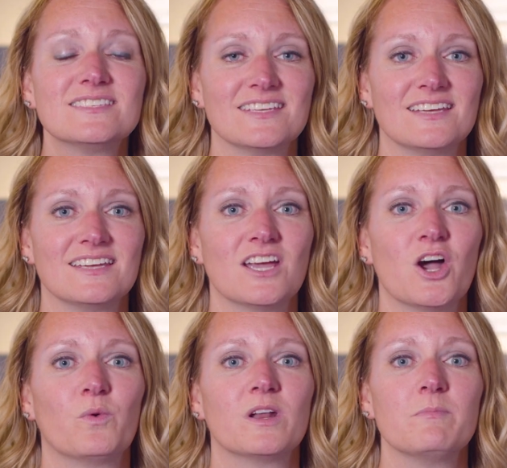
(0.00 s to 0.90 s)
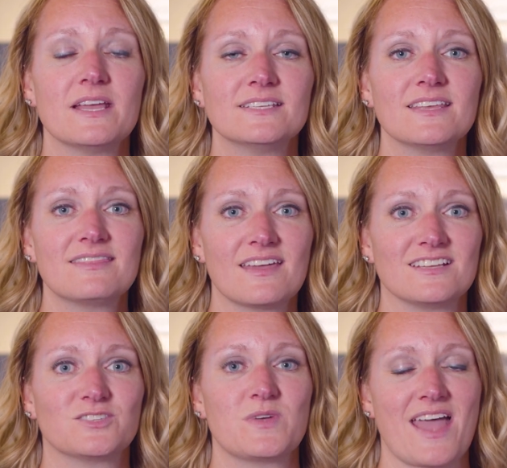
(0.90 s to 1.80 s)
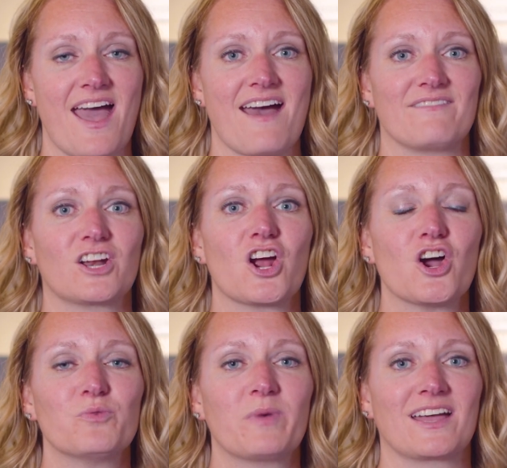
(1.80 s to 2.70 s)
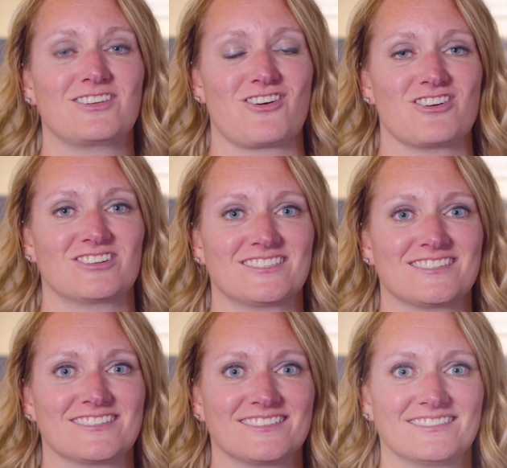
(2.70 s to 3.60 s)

to see what amazing things we have in our own backyards.